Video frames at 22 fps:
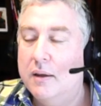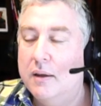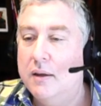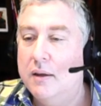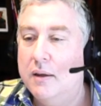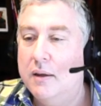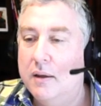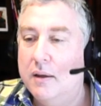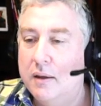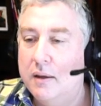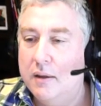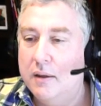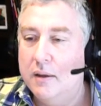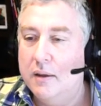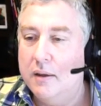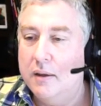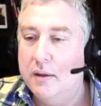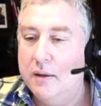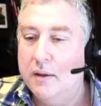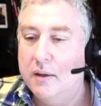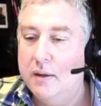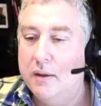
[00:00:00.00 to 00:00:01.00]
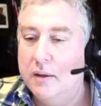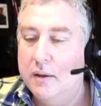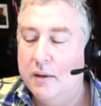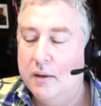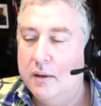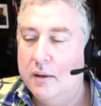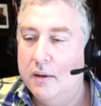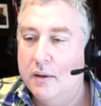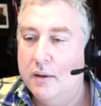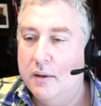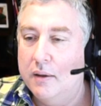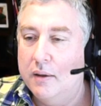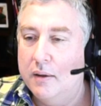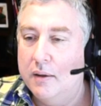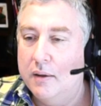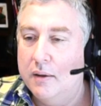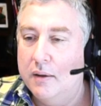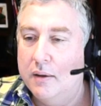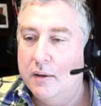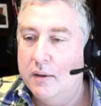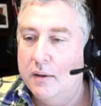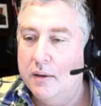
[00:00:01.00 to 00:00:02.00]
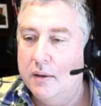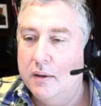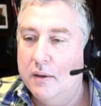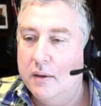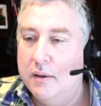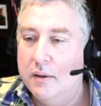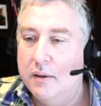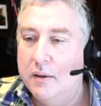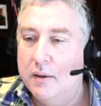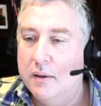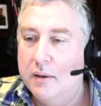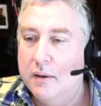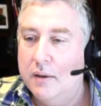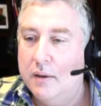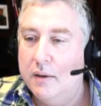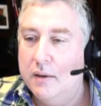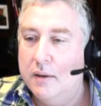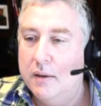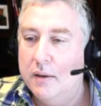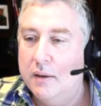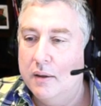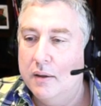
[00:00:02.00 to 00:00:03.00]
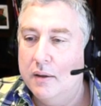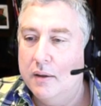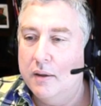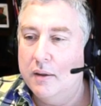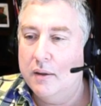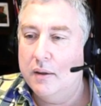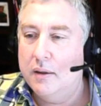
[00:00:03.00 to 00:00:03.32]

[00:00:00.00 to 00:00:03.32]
[no speech]